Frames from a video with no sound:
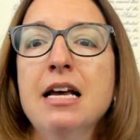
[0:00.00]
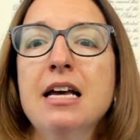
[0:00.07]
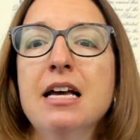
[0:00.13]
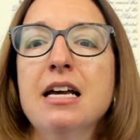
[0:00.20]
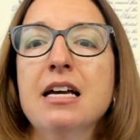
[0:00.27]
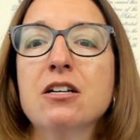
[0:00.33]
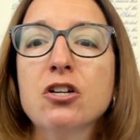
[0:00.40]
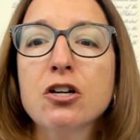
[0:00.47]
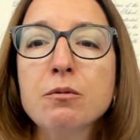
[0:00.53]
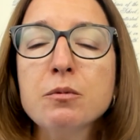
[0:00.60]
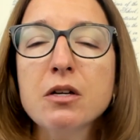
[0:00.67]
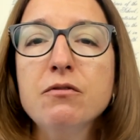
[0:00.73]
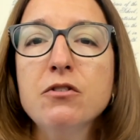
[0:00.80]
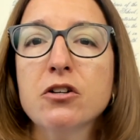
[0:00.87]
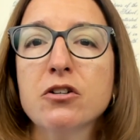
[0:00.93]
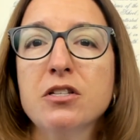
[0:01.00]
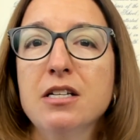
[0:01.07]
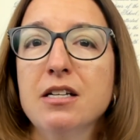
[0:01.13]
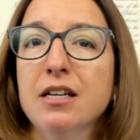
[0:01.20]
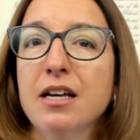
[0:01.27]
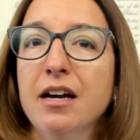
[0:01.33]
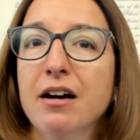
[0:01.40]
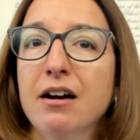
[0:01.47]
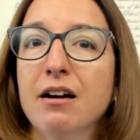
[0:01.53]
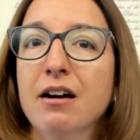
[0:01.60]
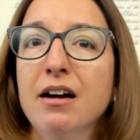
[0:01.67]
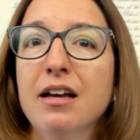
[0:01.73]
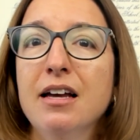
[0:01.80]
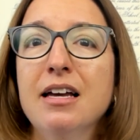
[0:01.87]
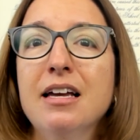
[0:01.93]
In terms of nursing care,
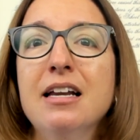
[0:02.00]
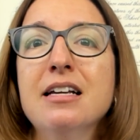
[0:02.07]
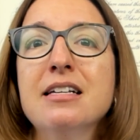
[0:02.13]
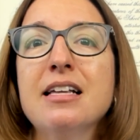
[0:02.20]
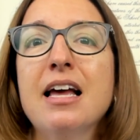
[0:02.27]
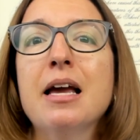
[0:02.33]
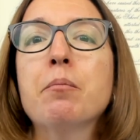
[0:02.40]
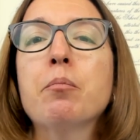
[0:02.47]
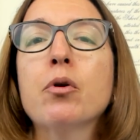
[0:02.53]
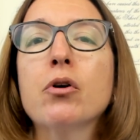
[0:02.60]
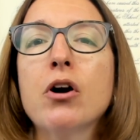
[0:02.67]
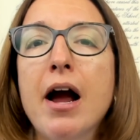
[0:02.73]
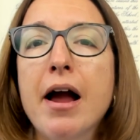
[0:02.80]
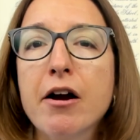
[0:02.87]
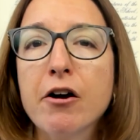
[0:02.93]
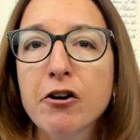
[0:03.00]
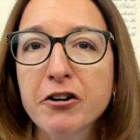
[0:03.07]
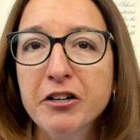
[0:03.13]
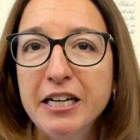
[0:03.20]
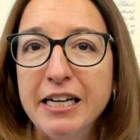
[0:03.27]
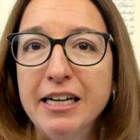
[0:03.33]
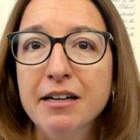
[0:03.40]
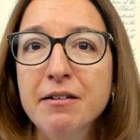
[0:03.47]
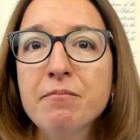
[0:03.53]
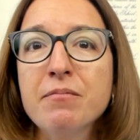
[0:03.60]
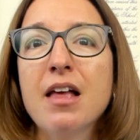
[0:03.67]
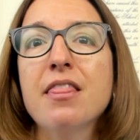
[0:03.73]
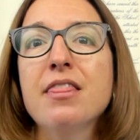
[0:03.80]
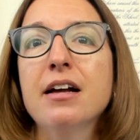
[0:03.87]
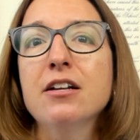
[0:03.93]
it is a priority
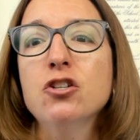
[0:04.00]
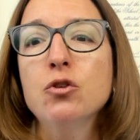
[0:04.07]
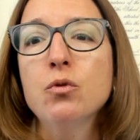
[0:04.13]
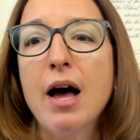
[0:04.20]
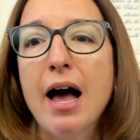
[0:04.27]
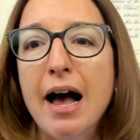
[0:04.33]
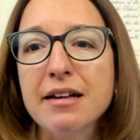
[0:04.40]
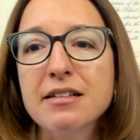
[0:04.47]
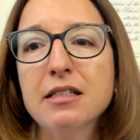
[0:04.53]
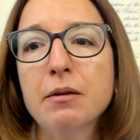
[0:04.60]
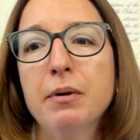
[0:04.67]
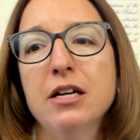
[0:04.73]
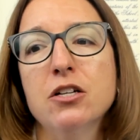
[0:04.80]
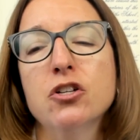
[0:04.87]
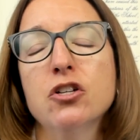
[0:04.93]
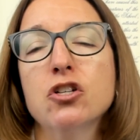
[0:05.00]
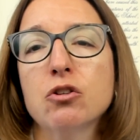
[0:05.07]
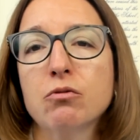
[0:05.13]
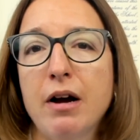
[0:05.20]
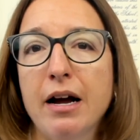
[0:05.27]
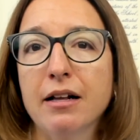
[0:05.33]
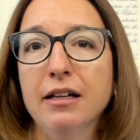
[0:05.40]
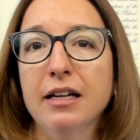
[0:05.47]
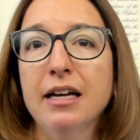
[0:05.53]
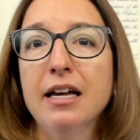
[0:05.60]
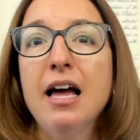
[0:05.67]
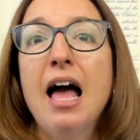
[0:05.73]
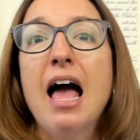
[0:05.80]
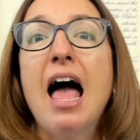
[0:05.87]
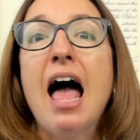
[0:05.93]
that you ask the patient directly,
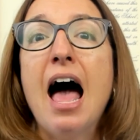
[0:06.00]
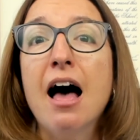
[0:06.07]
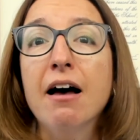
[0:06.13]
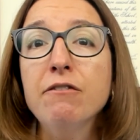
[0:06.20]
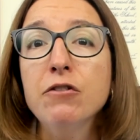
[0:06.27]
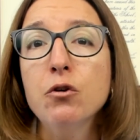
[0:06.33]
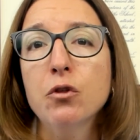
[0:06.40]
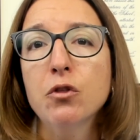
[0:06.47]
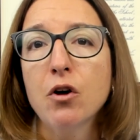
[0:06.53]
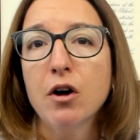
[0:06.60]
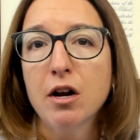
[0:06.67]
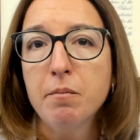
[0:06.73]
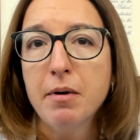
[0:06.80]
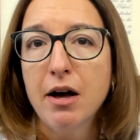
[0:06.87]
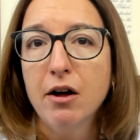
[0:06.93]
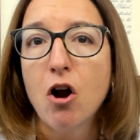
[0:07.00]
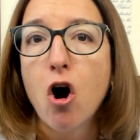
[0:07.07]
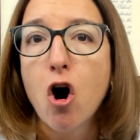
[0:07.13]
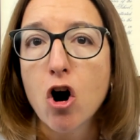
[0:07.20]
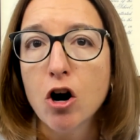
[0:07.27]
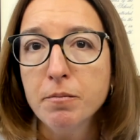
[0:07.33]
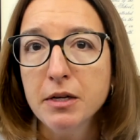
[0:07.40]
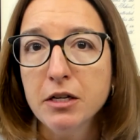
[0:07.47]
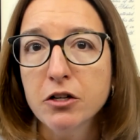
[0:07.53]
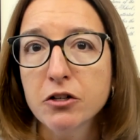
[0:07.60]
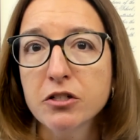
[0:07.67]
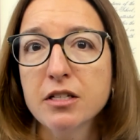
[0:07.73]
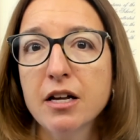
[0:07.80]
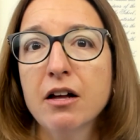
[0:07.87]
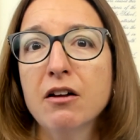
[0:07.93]
have you thought about harming
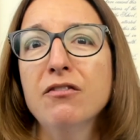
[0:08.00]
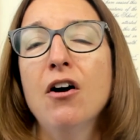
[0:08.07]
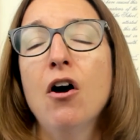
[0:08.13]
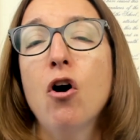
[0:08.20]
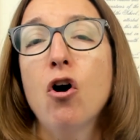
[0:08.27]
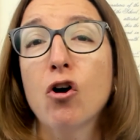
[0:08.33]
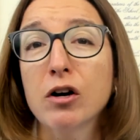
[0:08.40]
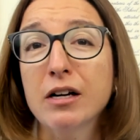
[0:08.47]
yourself or